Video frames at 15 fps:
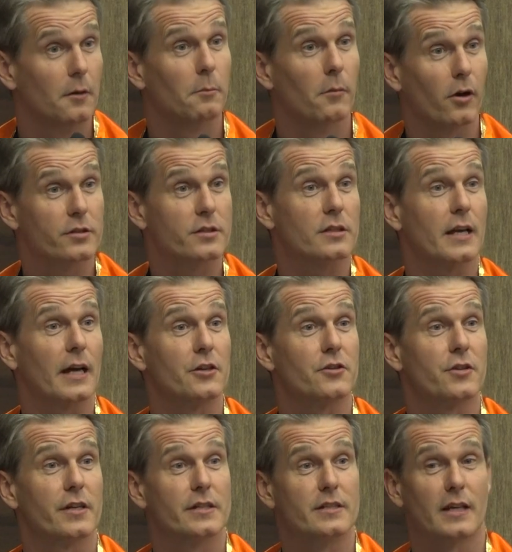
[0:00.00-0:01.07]
Most
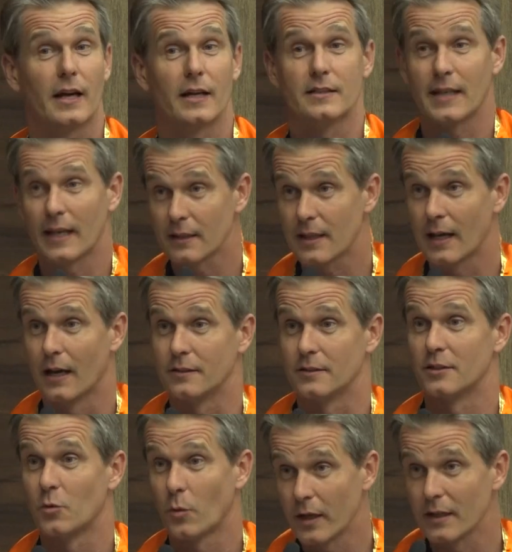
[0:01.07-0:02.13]
countries are
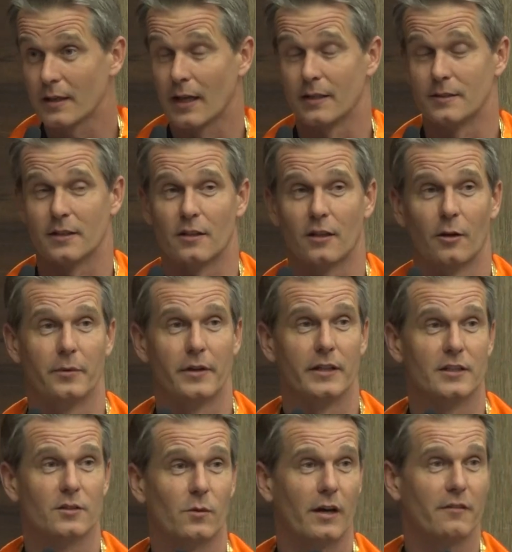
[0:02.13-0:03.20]
10,000, 20,000
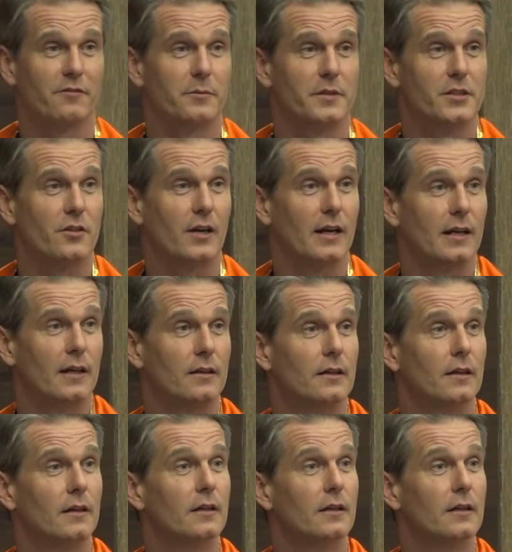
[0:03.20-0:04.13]
kilometres away from Australia.